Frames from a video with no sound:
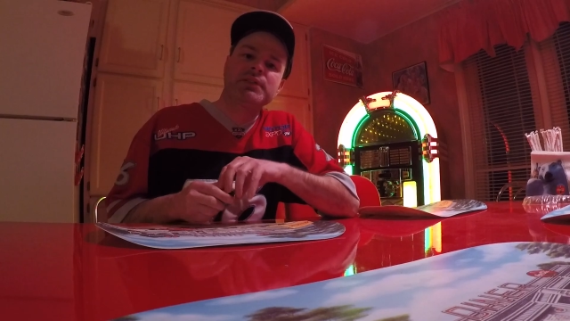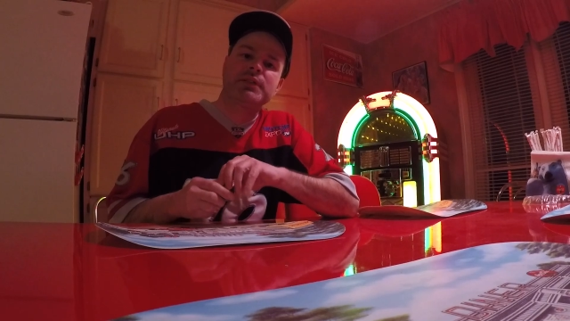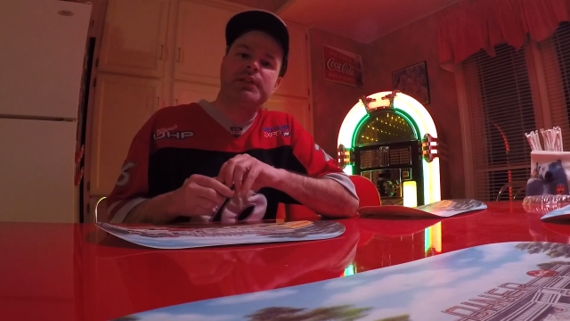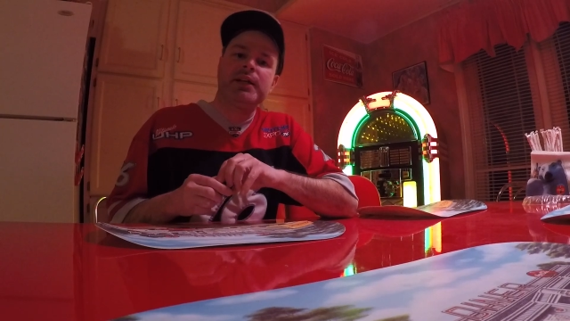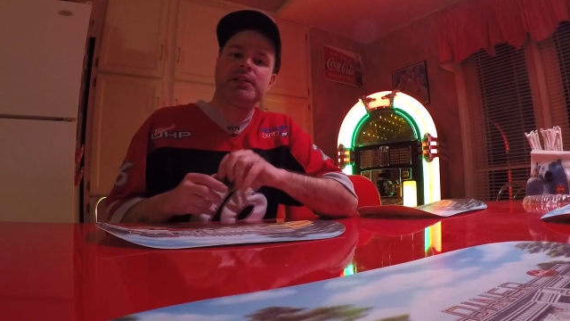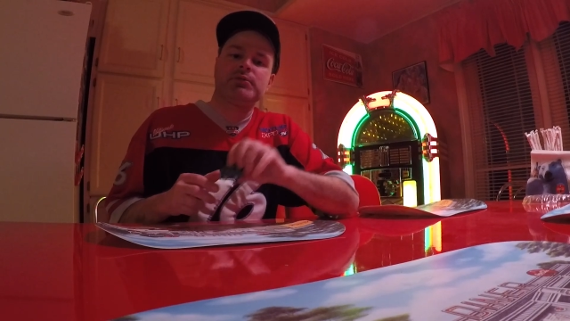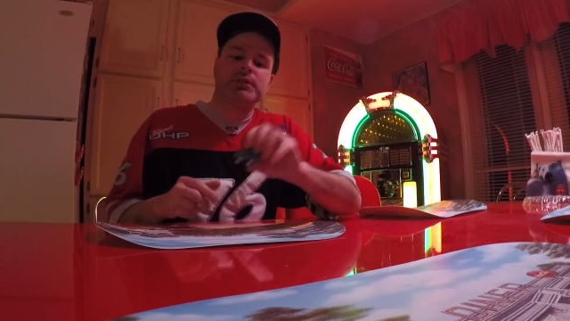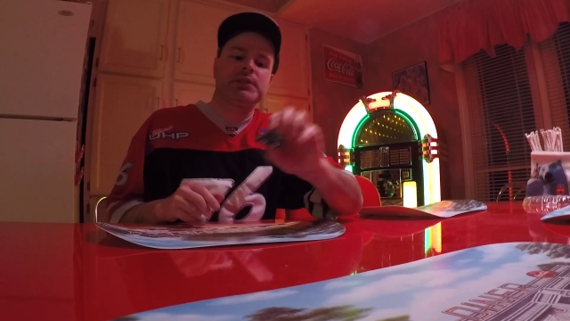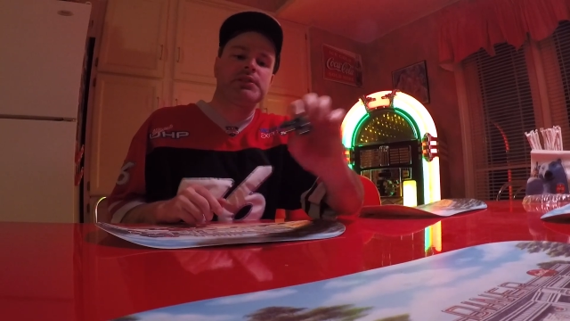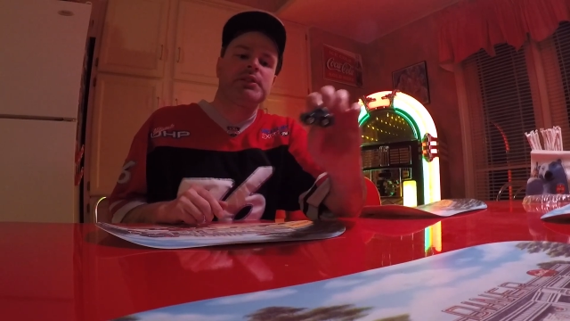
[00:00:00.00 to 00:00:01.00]
the days when
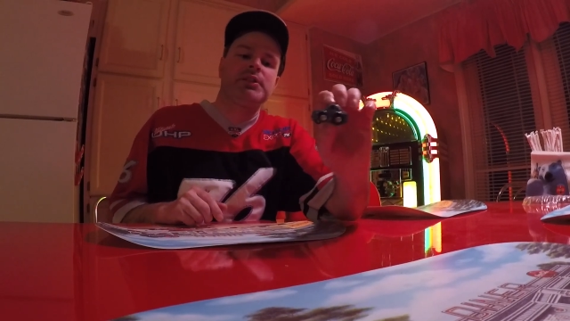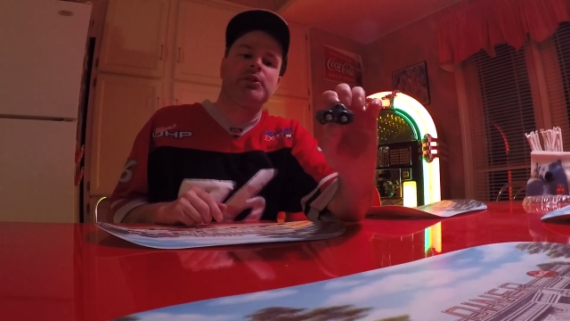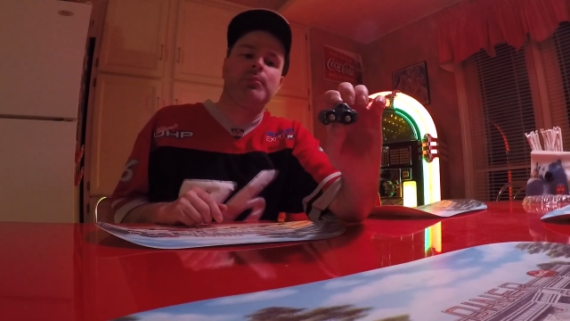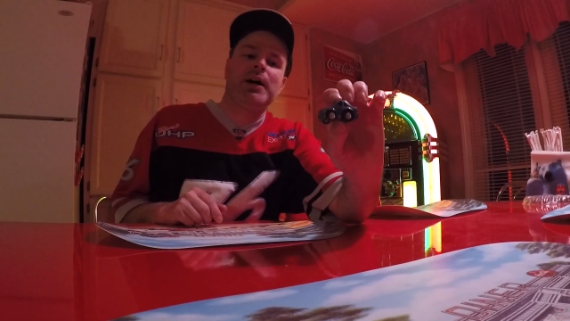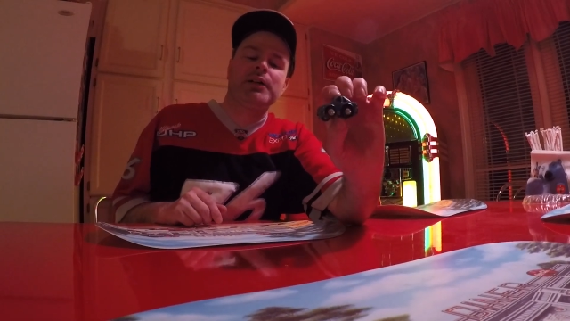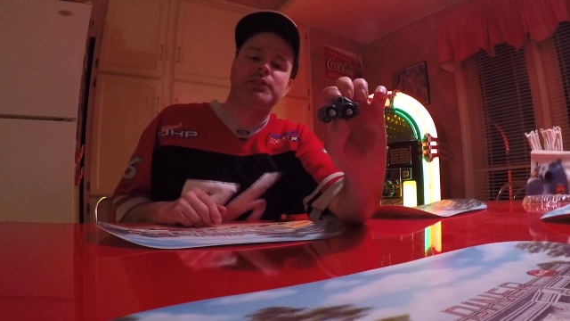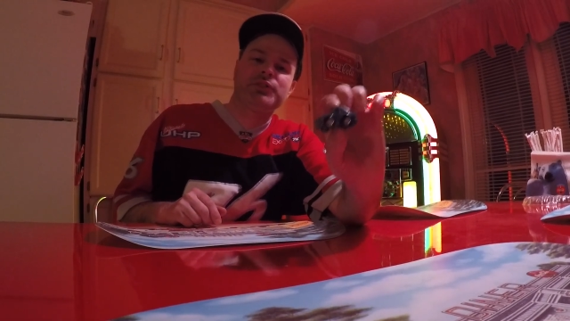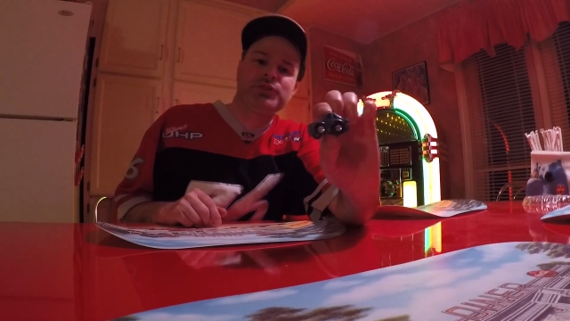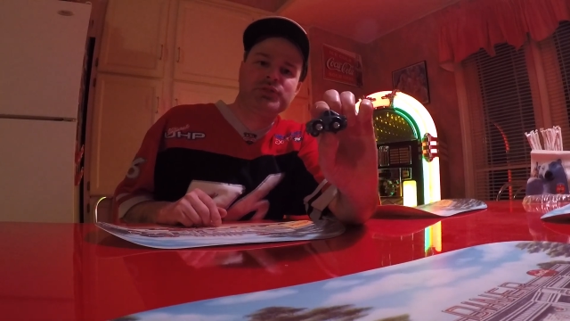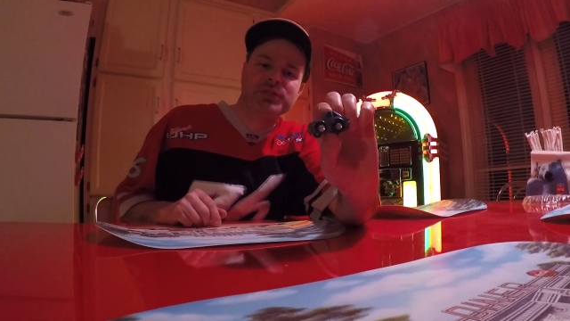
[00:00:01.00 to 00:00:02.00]
cereal boxes
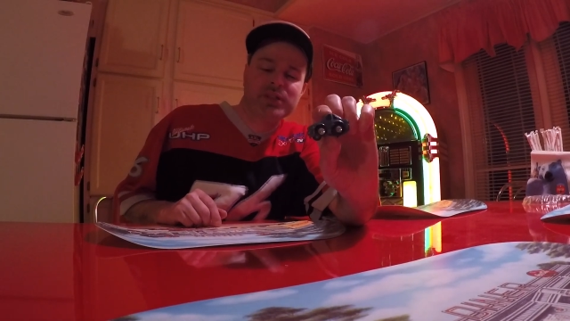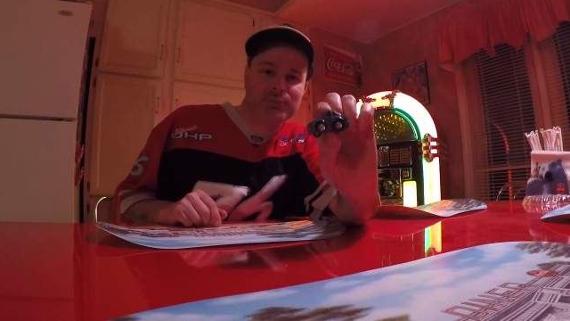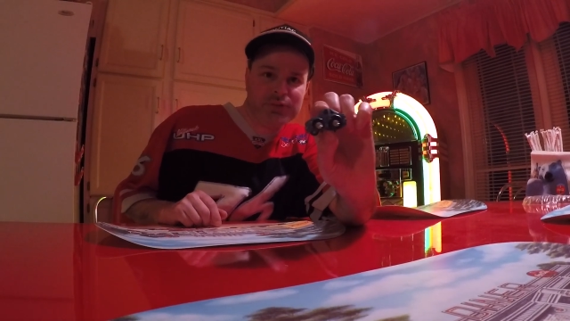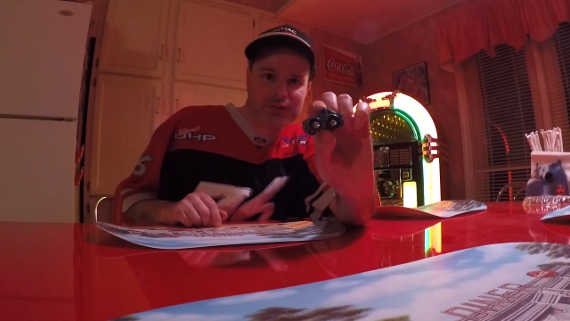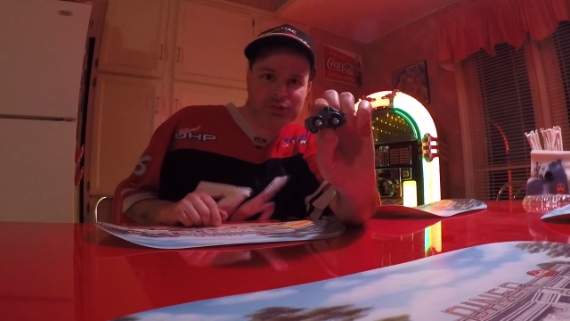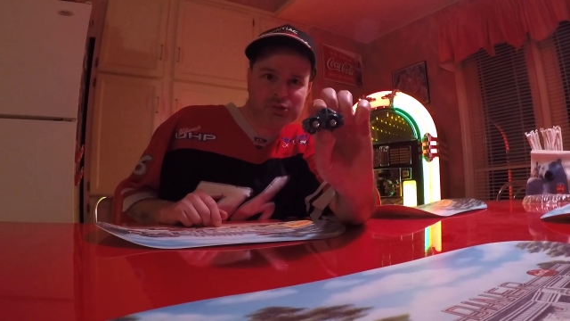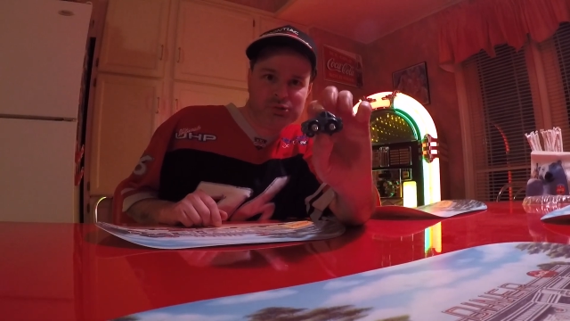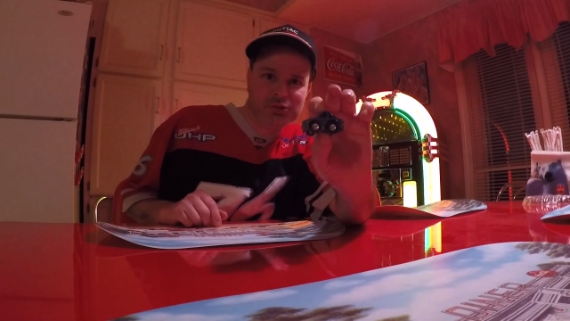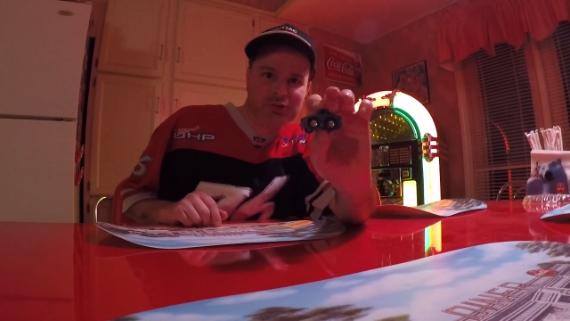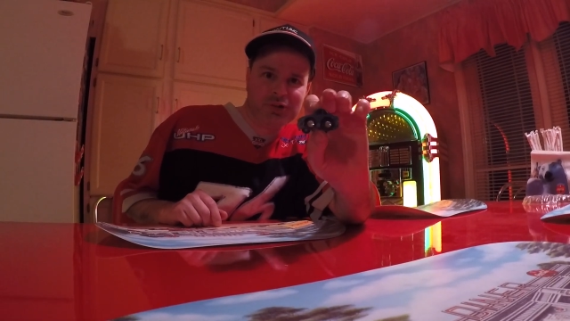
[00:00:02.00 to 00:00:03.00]
used to come with a
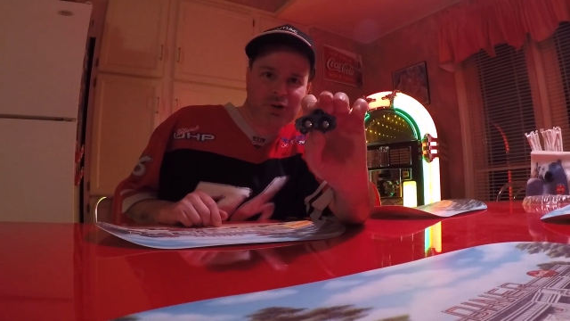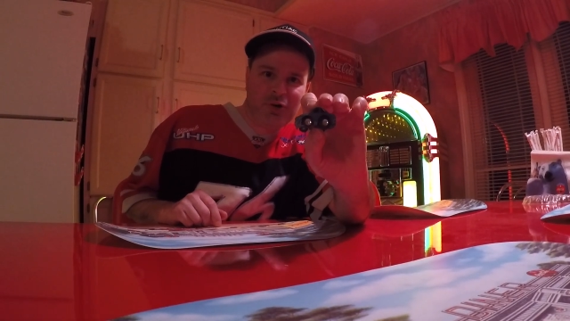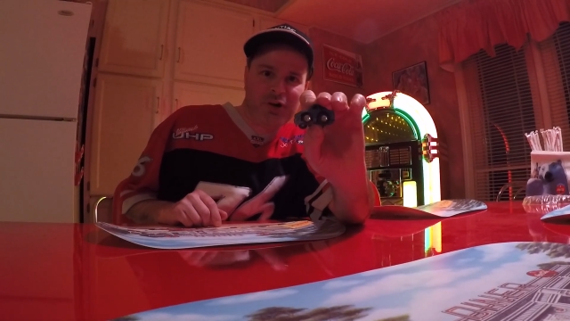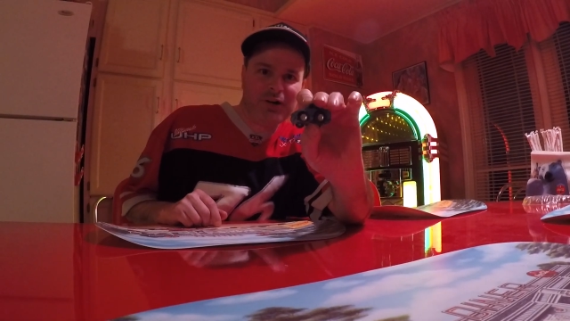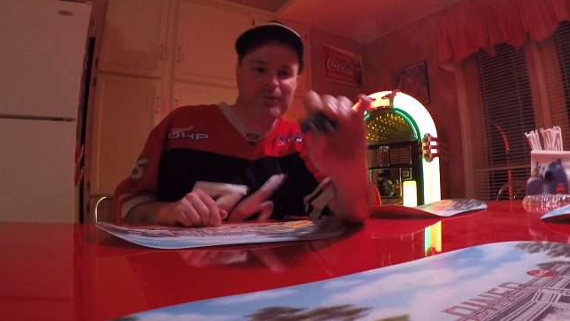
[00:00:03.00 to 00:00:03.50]
cool little car.